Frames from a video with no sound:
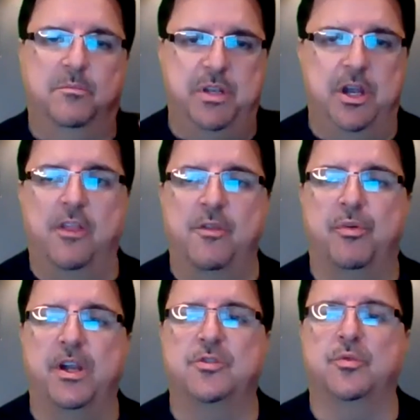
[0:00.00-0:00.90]
beyond the
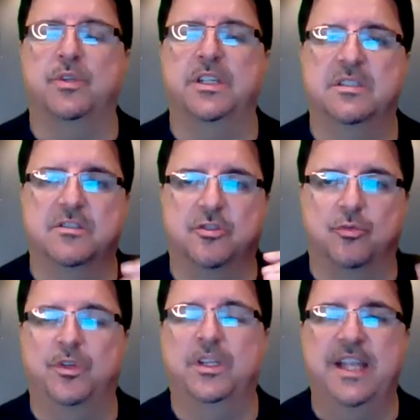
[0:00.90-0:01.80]
press releases to
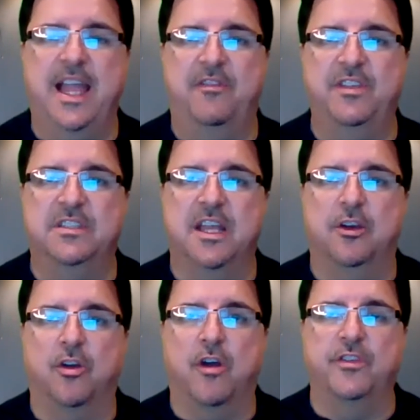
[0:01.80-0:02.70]
really have these kind
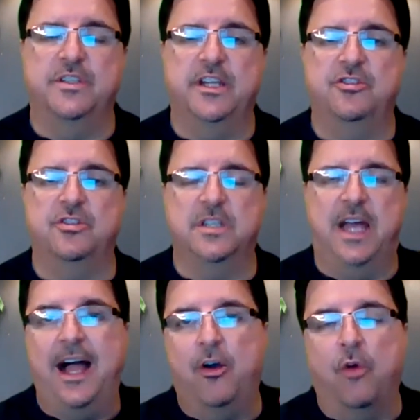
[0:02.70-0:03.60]
of conversations
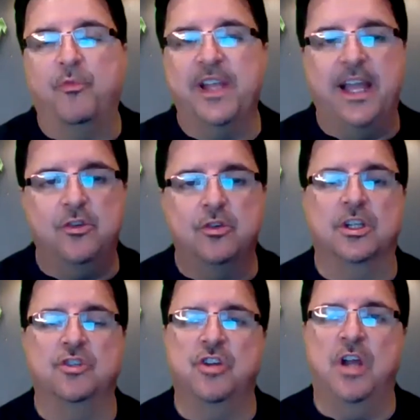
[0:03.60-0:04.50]
i hopefully i do a
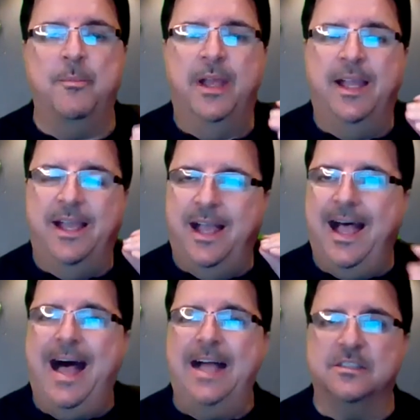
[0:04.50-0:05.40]
good job
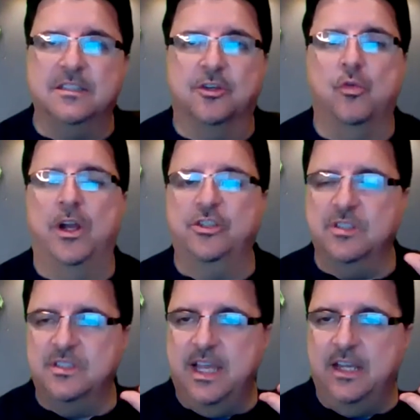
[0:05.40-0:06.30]
asking the
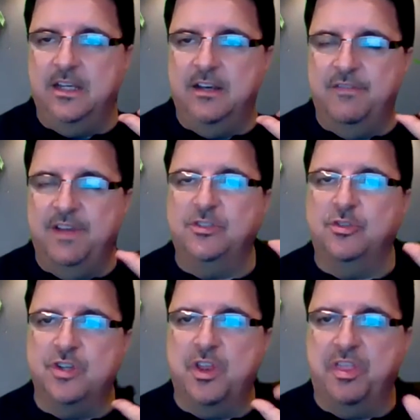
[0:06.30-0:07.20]
questions that
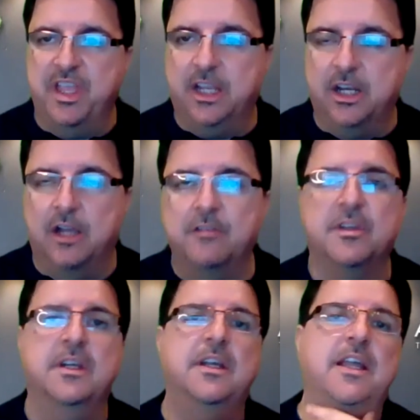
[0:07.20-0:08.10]
investors are thinking of.
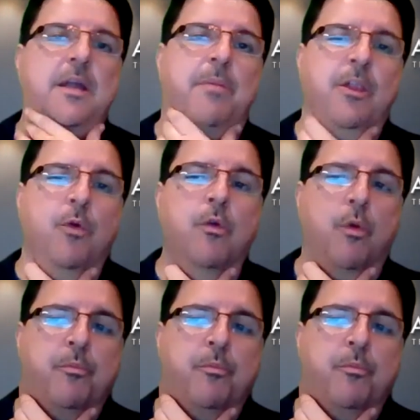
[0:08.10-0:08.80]
And by I, the way, I